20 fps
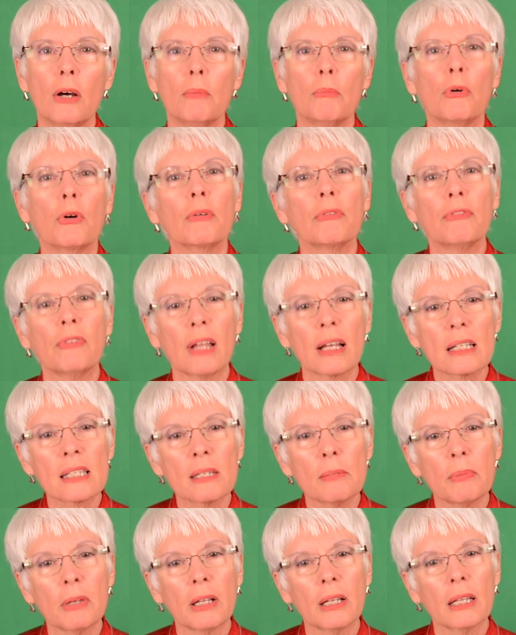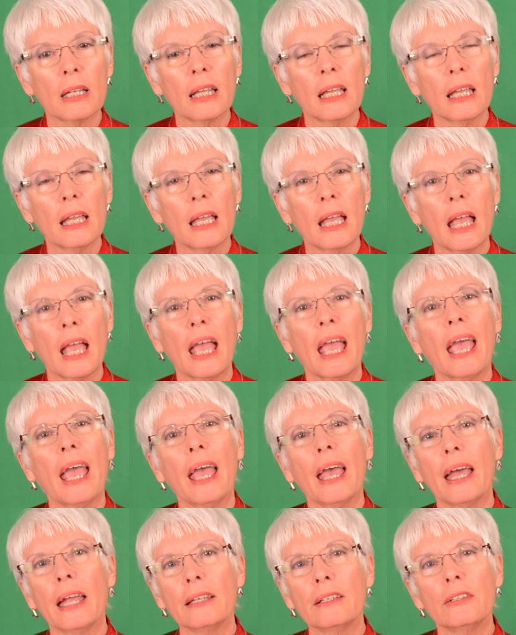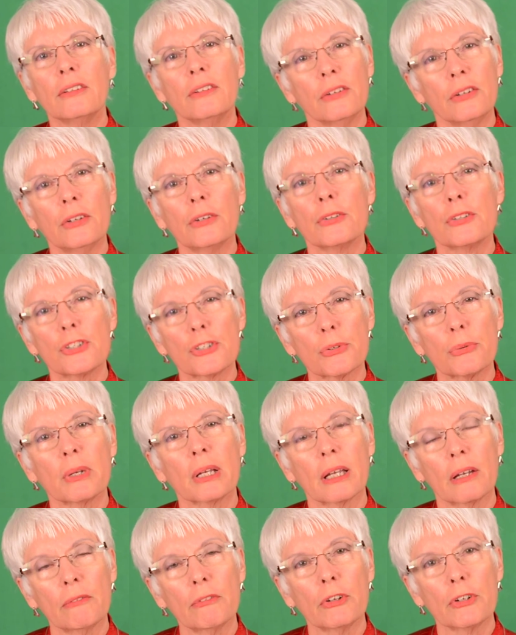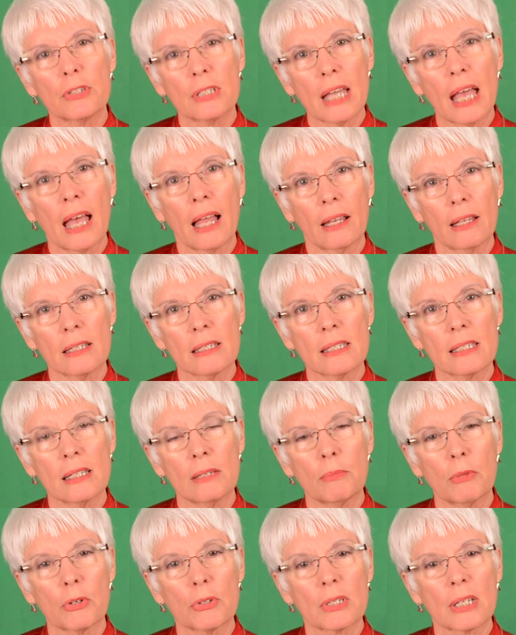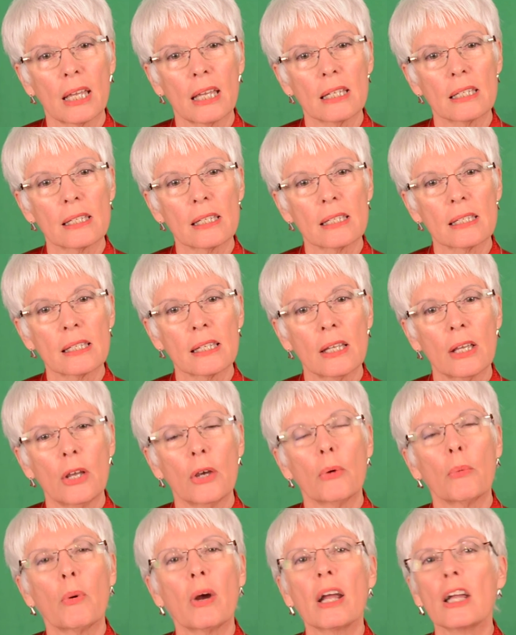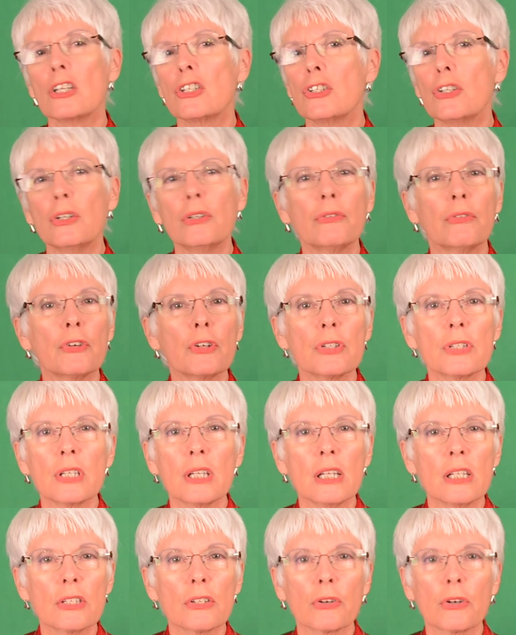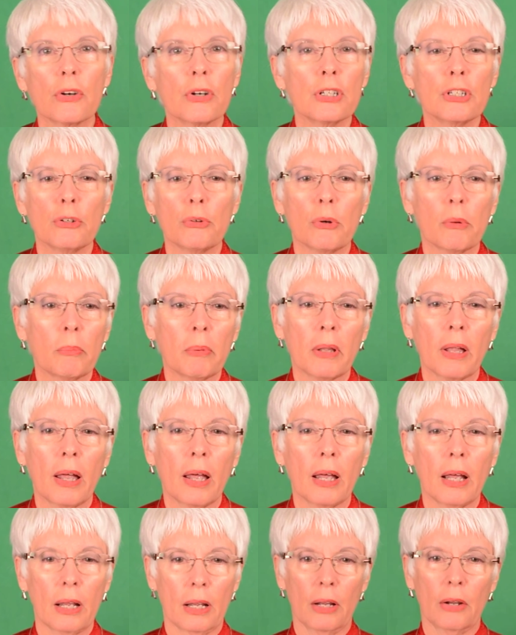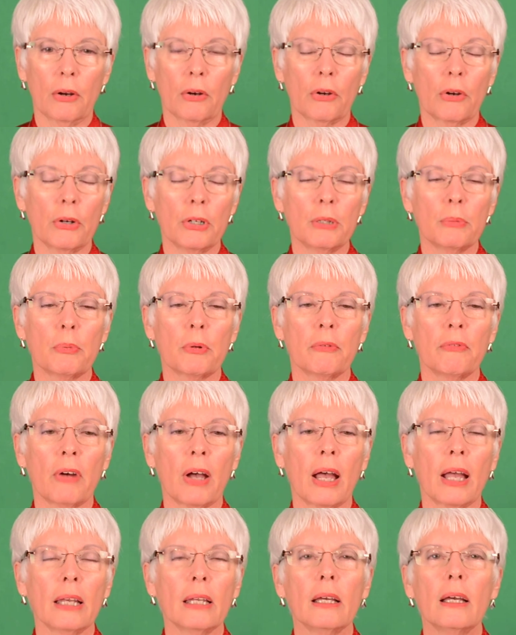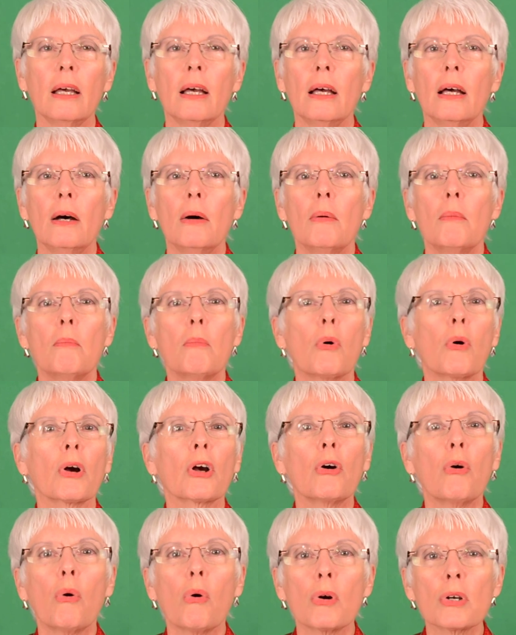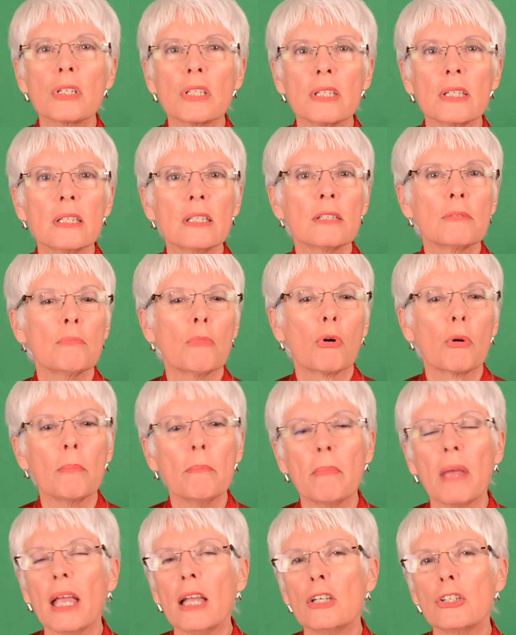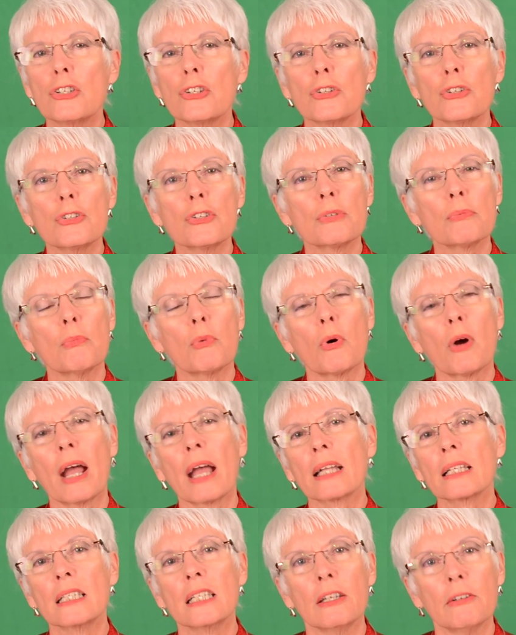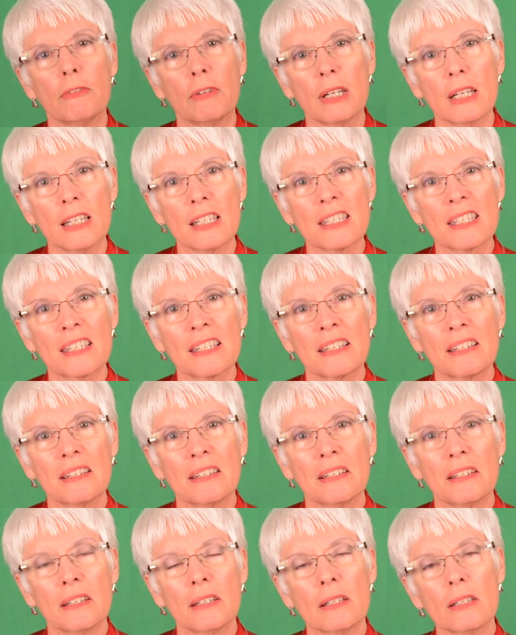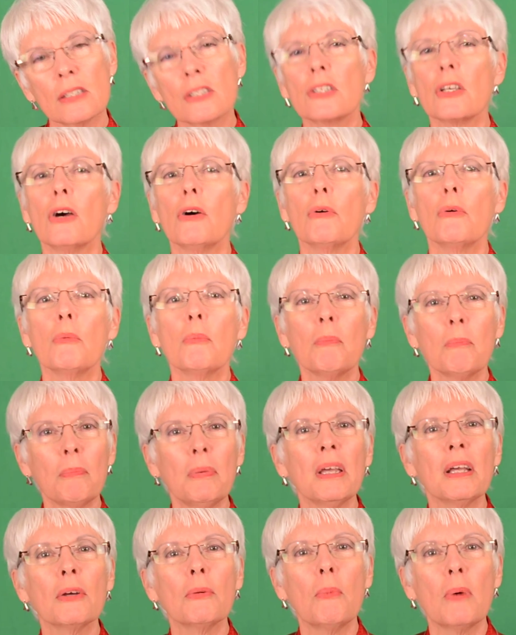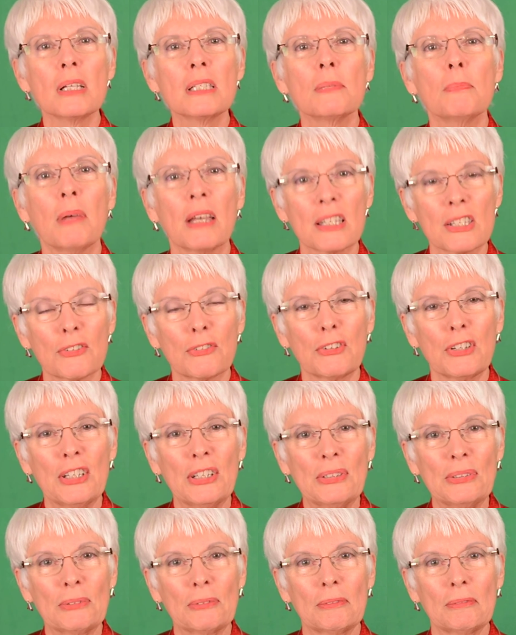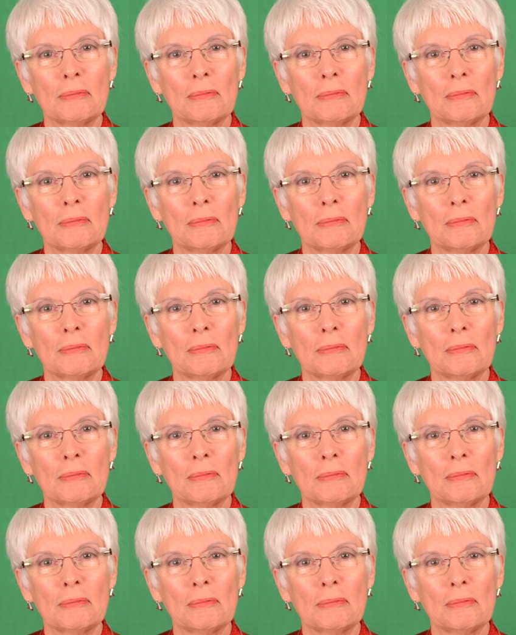more flexibility, and nurturing of your talents in most cases, whereas universities are going to provide more courses, more majors, more activities. So pick what's best for you.